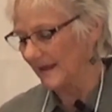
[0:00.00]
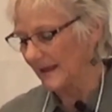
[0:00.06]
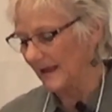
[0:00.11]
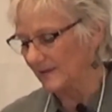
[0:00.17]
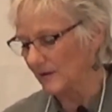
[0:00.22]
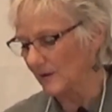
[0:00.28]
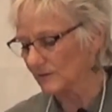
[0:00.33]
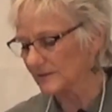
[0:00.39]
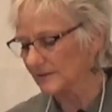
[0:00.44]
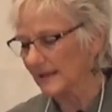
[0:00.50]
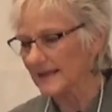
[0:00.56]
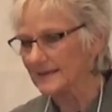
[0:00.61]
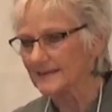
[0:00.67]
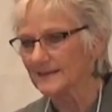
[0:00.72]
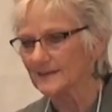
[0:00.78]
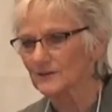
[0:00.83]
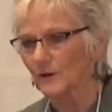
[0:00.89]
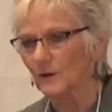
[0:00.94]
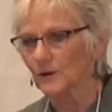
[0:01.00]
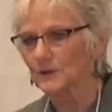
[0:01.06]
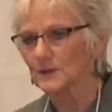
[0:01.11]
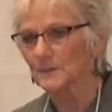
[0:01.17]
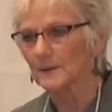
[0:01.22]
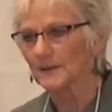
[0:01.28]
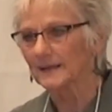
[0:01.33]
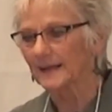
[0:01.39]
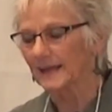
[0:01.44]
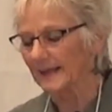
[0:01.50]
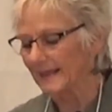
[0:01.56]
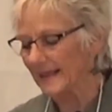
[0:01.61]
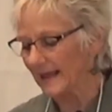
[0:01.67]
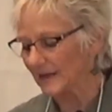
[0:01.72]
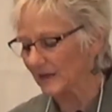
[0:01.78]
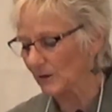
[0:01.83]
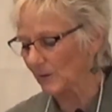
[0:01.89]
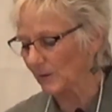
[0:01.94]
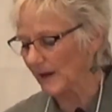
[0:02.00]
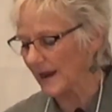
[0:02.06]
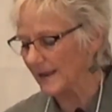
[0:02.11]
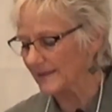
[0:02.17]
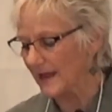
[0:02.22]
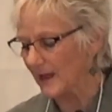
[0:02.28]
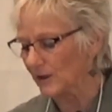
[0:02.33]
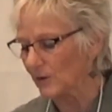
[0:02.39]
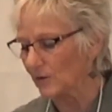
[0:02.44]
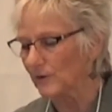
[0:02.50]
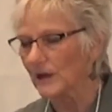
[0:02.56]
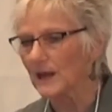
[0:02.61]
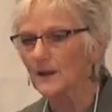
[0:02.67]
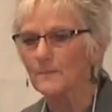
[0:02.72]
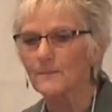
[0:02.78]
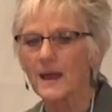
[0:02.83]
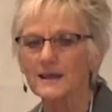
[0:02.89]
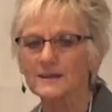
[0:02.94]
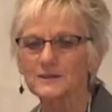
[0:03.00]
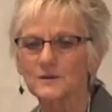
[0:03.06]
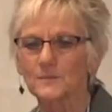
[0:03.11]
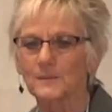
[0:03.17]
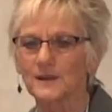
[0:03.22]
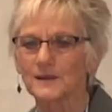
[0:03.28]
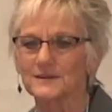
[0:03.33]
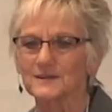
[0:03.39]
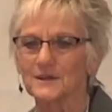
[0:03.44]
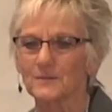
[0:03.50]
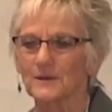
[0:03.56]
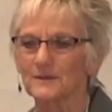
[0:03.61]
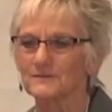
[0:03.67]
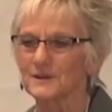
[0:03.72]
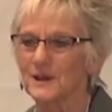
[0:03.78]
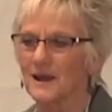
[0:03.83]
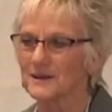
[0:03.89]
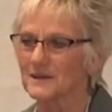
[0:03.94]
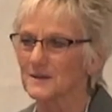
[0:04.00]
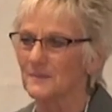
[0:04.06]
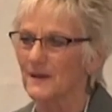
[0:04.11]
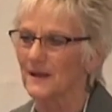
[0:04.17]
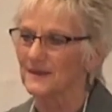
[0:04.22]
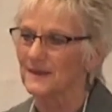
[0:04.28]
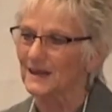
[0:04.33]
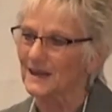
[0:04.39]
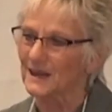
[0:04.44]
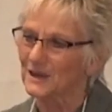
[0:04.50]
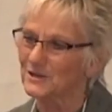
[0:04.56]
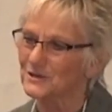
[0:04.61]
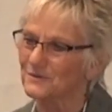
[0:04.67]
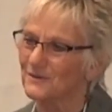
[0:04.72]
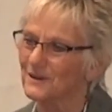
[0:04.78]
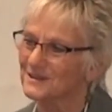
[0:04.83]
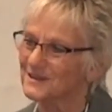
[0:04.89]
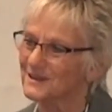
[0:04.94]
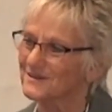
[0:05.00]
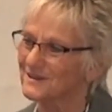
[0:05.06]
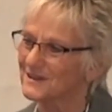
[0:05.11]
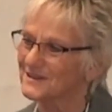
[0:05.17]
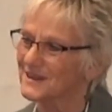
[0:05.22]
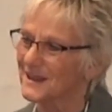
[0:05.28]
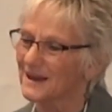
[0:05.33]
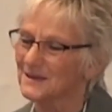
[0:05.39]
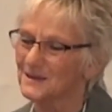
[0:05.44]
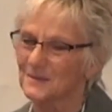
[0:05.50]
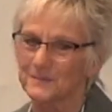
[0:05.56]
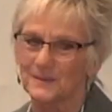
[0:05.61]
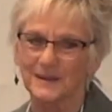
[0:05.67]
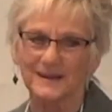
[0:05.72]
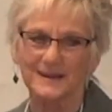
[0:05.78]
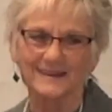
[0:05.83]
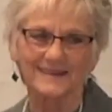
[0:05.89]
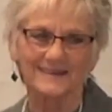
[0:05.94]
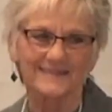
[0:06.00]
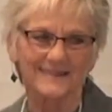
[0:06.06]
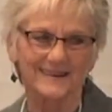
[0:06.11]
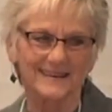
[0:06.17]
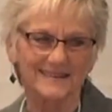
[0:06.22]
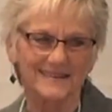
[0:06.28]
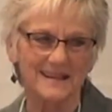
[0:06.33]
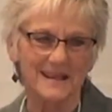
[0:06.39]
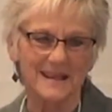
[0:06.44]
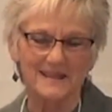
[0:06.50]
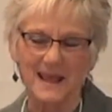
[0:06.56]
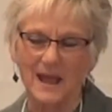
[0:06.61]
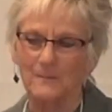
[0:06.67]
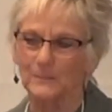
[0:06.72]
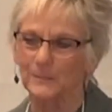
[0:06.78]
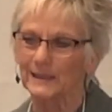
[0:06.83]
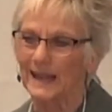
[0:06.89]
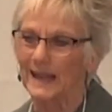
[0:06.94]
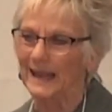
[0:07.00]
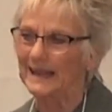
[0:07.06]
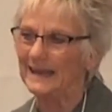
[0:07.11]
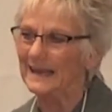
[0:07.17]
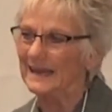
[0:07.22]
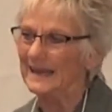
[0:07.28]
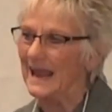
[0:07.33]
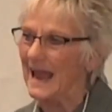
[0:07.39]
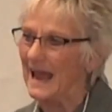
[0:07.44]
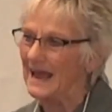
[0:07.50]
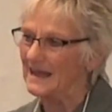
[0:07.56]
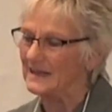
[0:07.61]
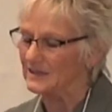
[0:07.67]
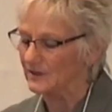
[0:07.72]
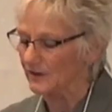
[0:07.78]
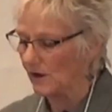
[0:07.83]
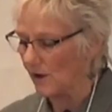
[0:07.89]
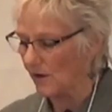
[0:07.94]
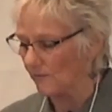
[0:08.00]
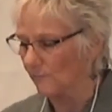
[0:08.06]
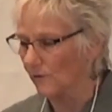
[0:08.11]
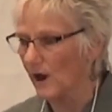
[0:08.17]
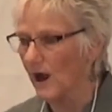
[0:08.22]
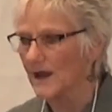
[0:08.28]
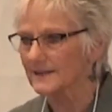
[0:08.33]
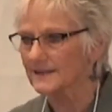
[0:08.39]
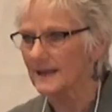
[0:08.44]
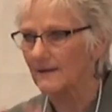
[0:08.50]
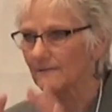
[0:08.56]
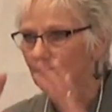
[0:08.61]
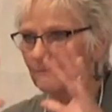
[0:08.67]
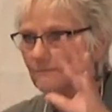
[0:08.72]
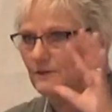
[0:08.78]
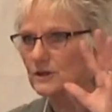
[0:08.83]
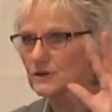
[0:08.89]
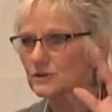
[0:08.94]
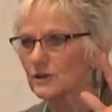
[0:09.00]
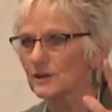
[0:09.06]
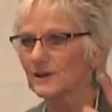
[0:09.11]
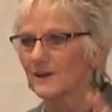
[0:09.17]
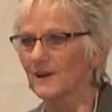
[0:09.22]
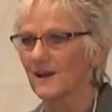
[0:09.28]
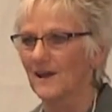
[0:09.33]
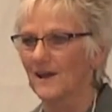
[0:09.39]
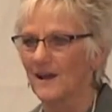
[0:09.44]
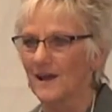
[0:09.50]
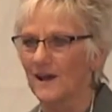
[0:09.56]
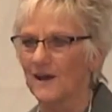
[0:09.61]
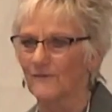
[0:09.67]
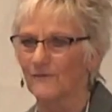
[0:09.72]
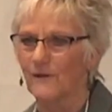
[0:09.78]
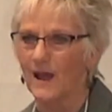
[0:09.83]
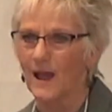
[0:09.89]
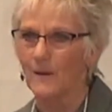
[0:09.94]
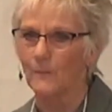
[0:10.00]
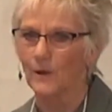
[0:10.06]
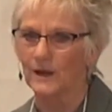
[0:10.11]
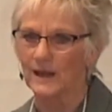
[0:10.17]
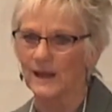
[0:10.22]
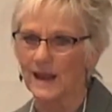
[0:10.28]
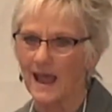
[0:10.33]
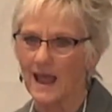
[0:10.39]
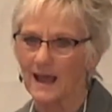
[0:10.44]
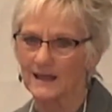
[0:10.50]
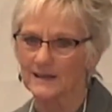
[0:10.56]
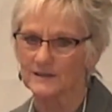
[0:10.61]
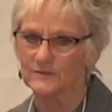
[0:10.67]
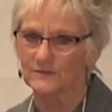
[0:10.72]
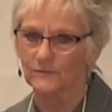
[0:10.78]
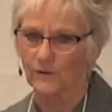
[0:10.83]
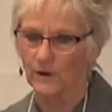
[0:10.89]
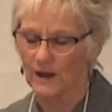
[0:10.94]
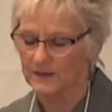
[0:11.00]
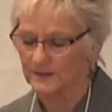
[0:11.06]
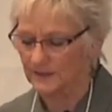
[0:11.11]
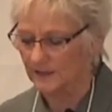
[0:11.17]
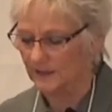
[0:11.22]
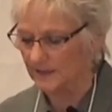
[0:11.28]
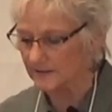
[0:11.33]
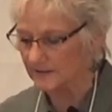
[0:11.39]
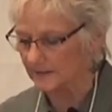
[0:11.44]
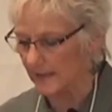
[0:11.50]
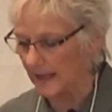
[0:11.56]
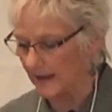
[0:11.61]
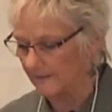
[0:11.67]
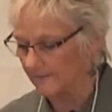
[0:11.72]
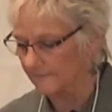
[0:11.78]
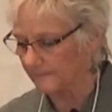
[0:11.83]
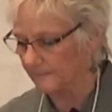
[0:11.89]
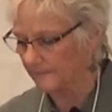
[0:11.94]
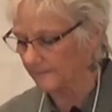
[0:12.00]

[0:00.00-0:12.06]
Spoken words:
And those lessons ultimately then create that unique masterpiece that we've talked about that each of us are designed to be, right? That plan he has for us, that vision of what he has for us in this life.